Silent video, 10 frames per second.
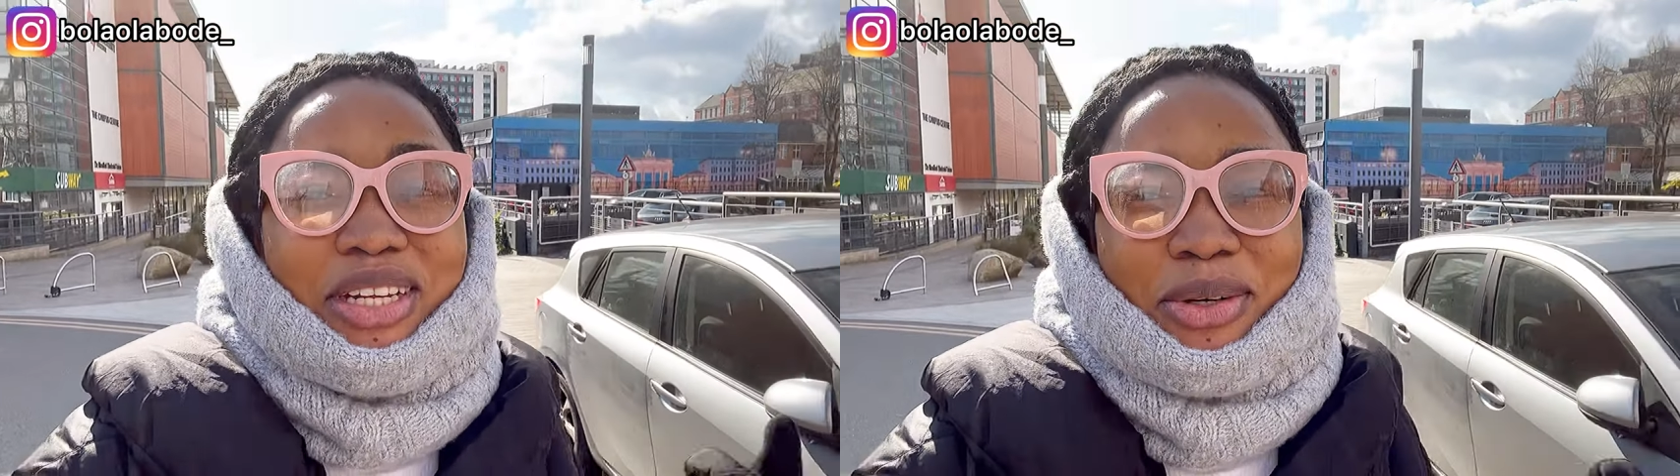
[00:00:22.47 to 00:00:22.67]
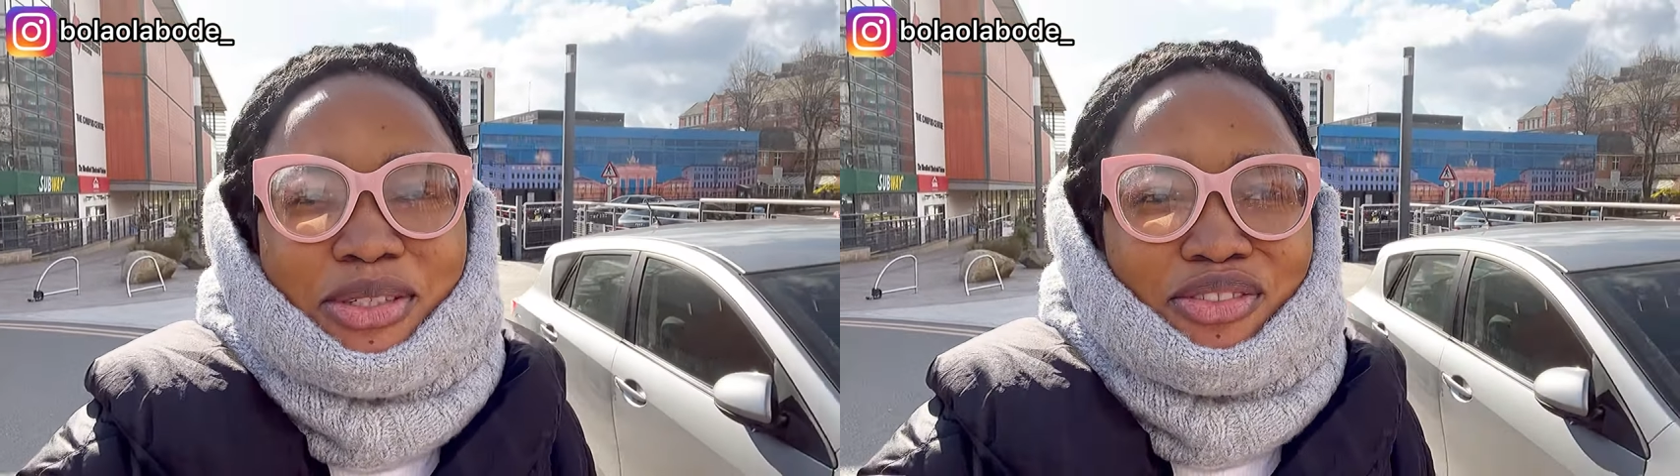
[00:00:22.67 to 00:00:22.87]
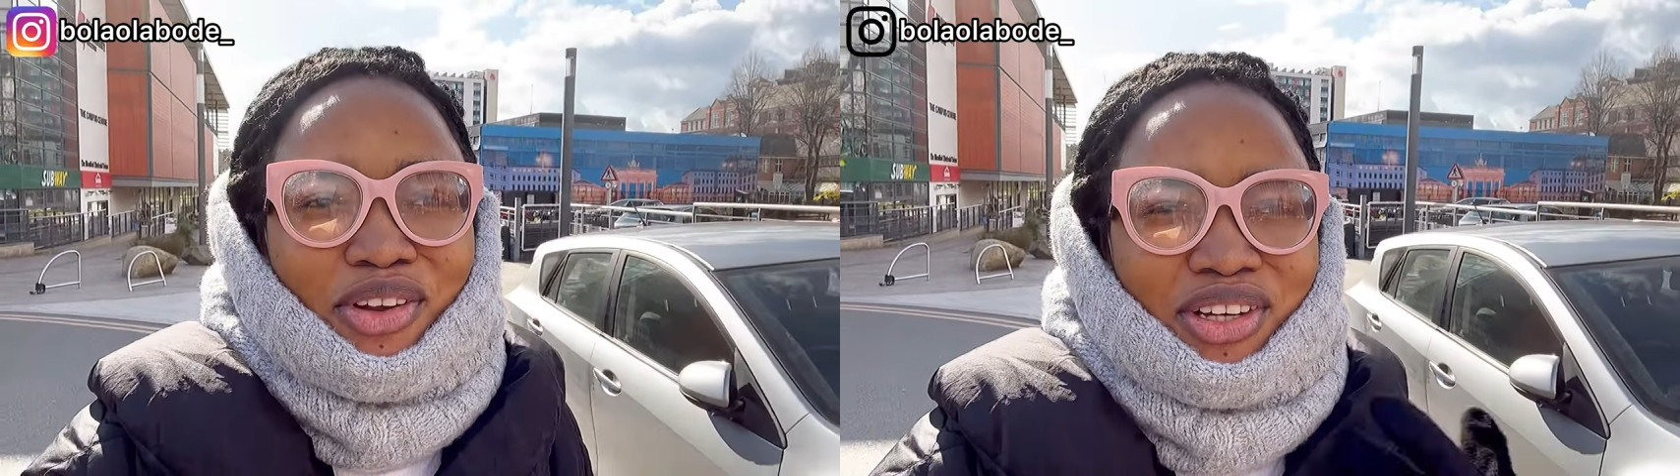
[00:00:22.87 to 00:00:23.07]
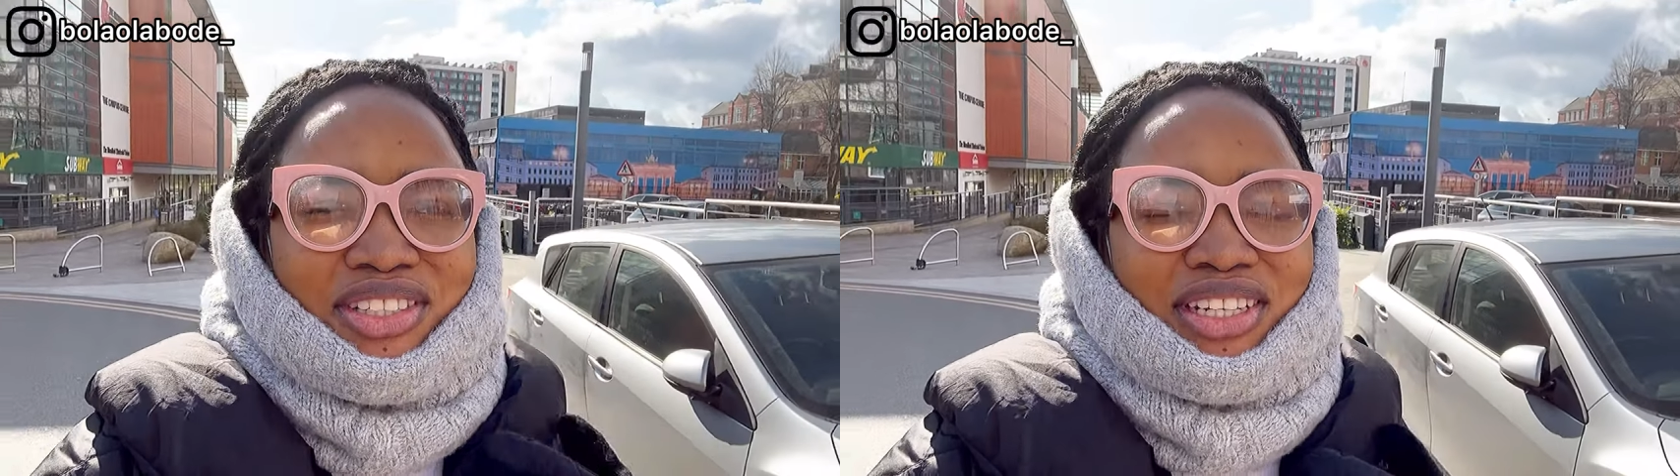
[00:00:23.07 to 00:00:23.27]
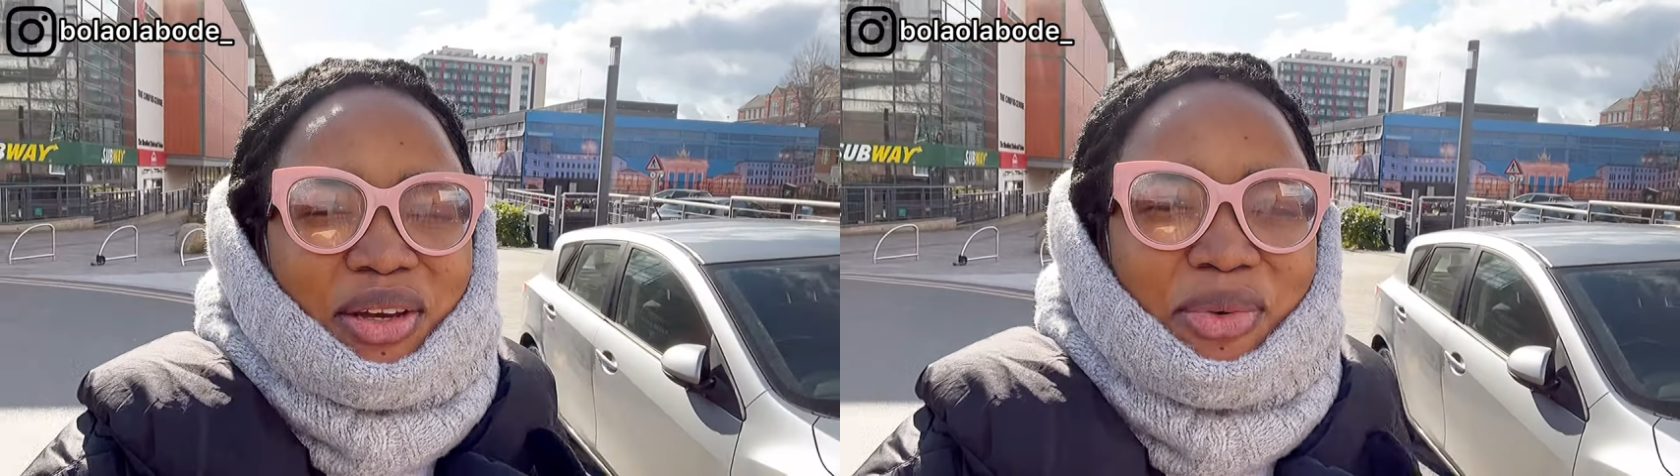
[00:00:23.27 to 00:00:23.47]
really want to vlog
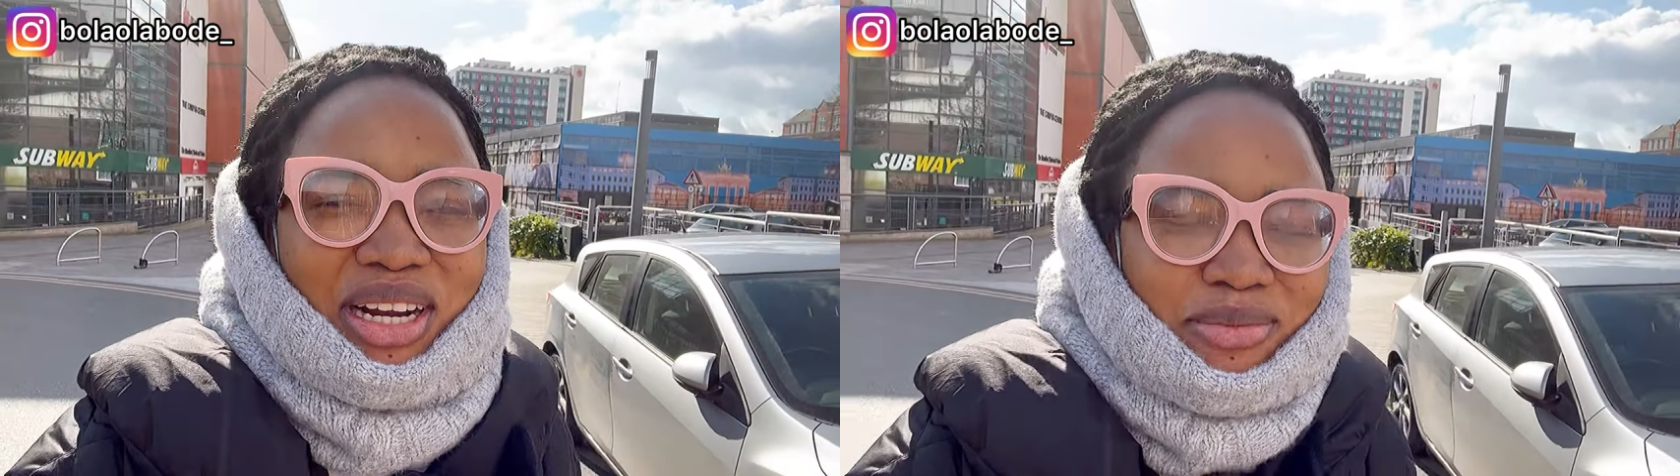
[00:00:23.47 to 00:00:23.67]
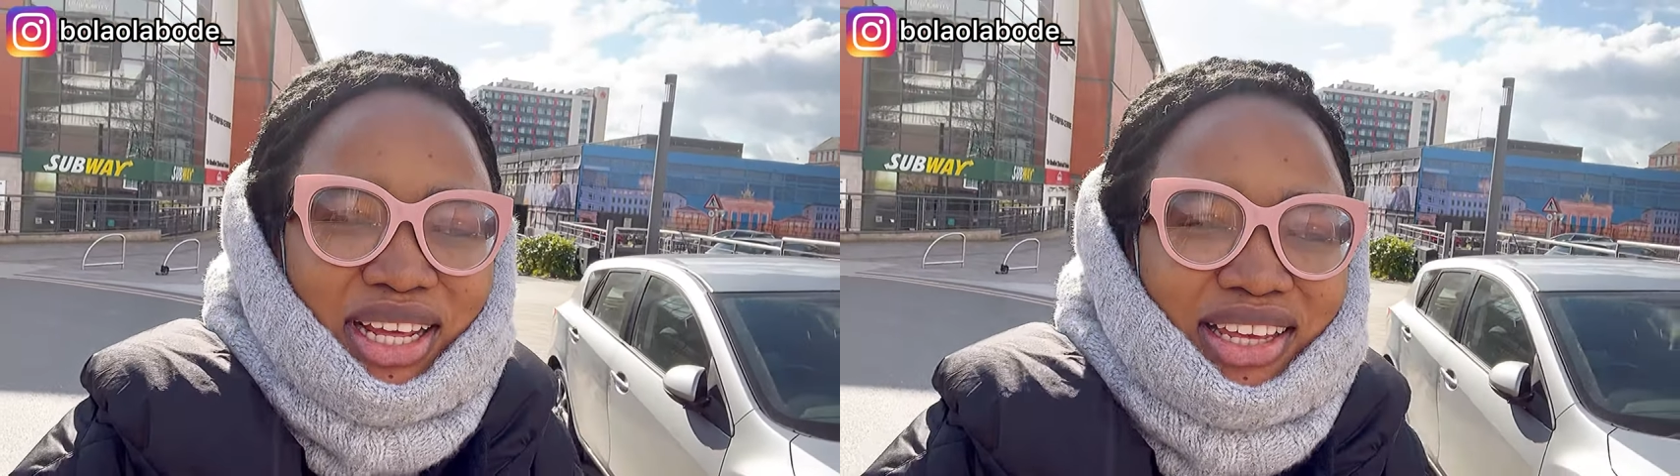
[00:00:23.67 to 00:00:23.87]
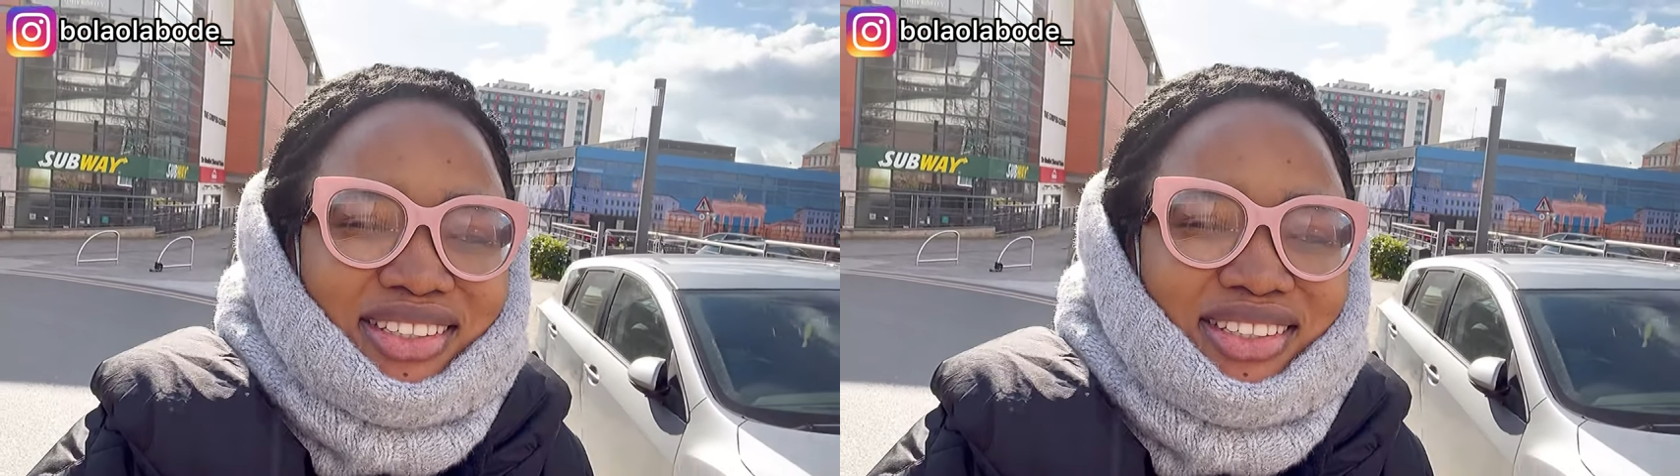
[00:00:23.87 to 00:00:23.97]
today, but I'm like,